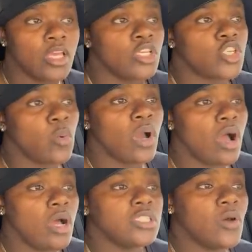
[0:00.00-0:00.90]
so what
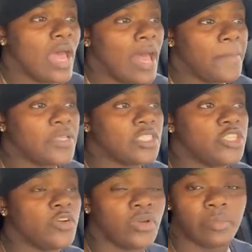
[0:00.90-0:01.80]
also happens
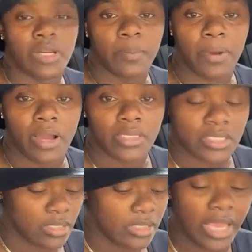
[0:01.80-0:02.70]
during menopause?
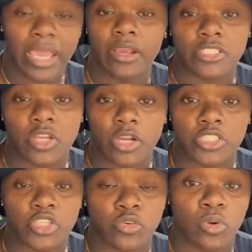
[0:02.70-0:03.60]
The hair starts
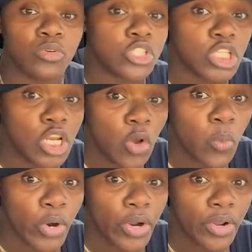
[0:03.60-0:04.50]
to grow
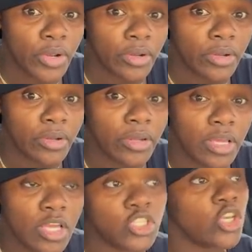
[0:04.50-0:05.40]
slower.
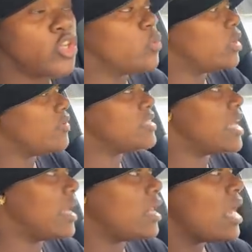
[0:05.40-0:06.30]
So you would have said,